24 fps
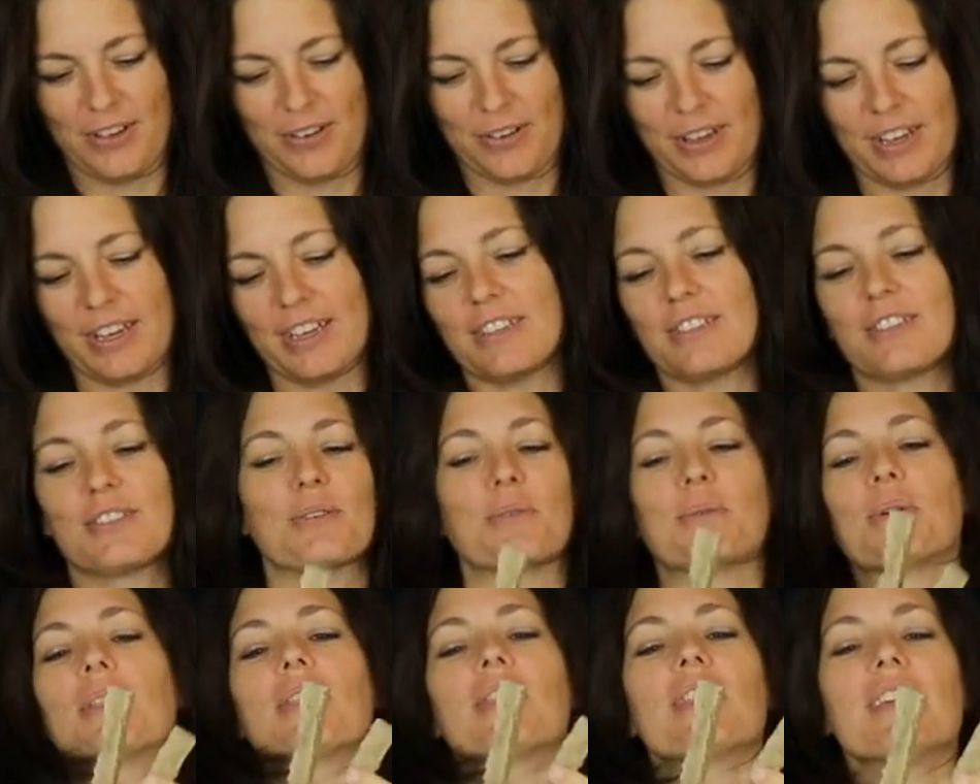Okay,
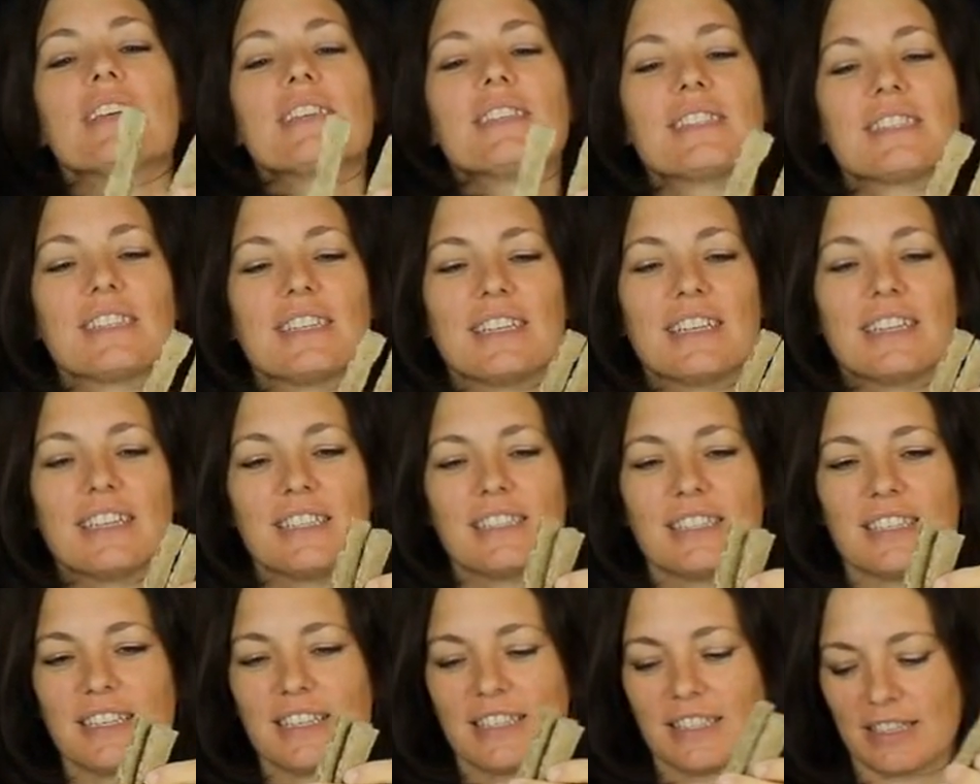so what this
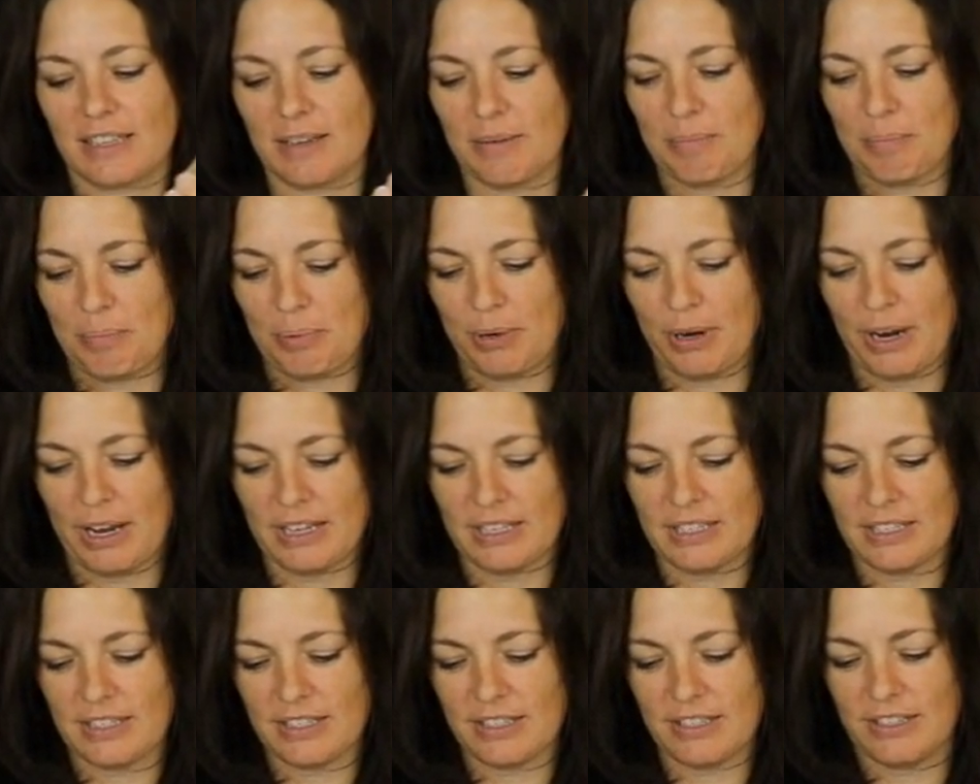is
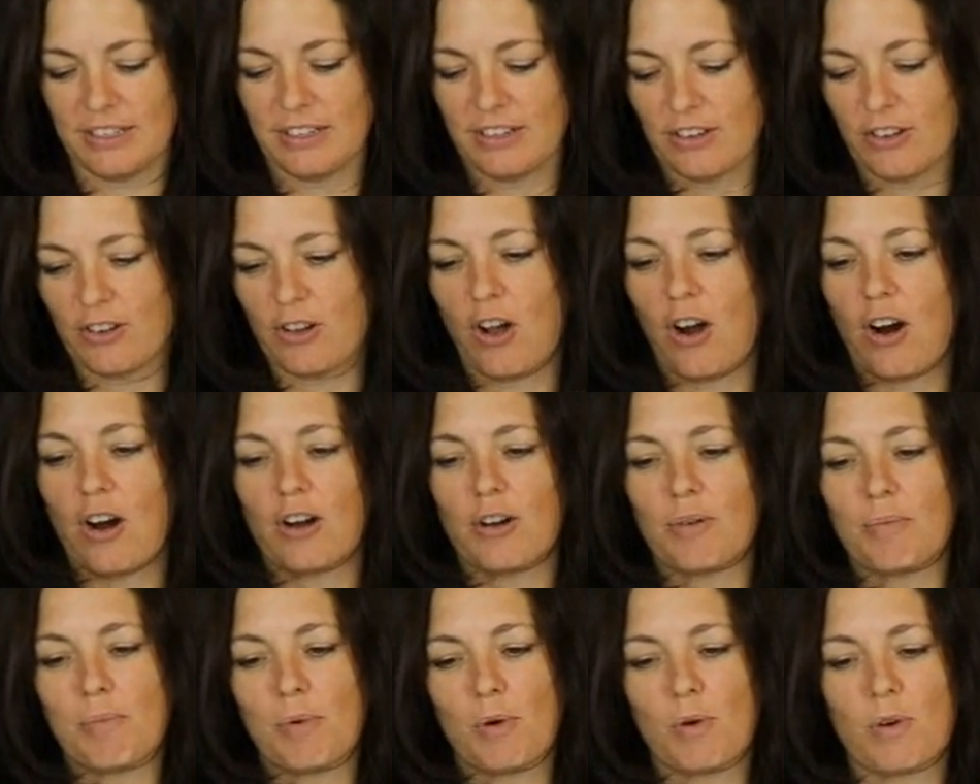compressed
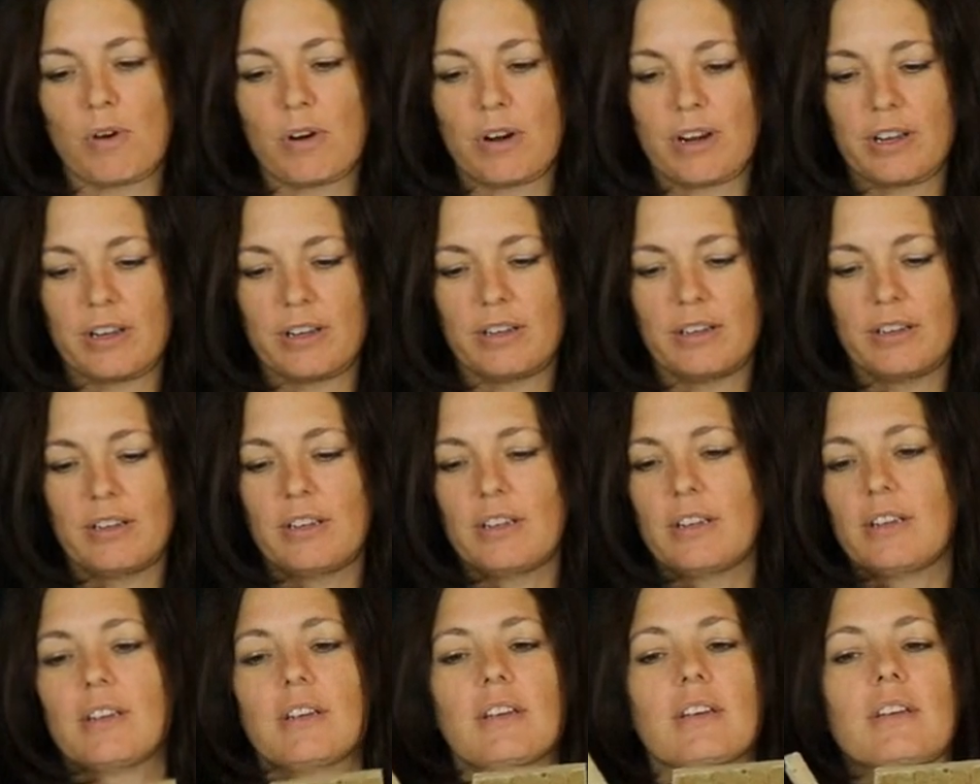cardboard.
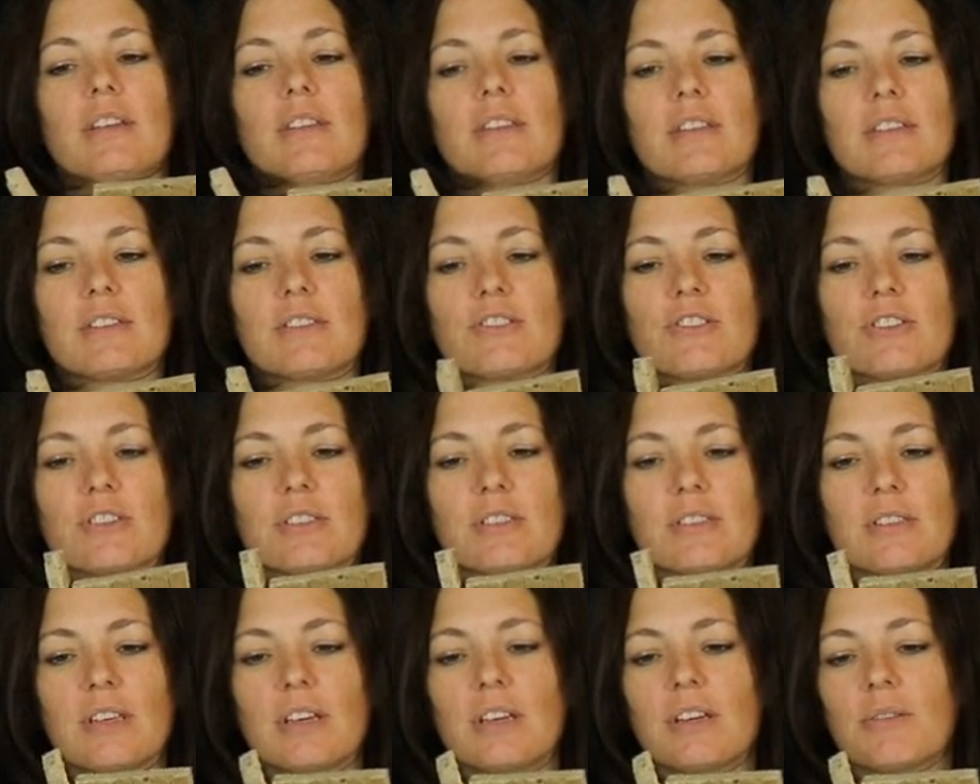It's
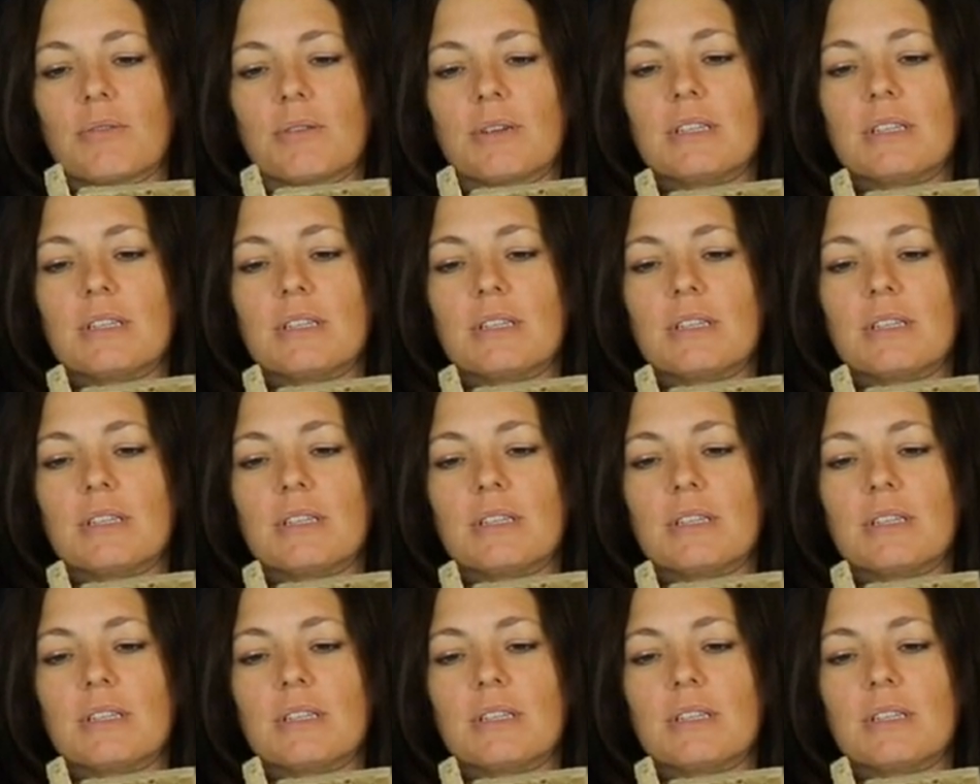just like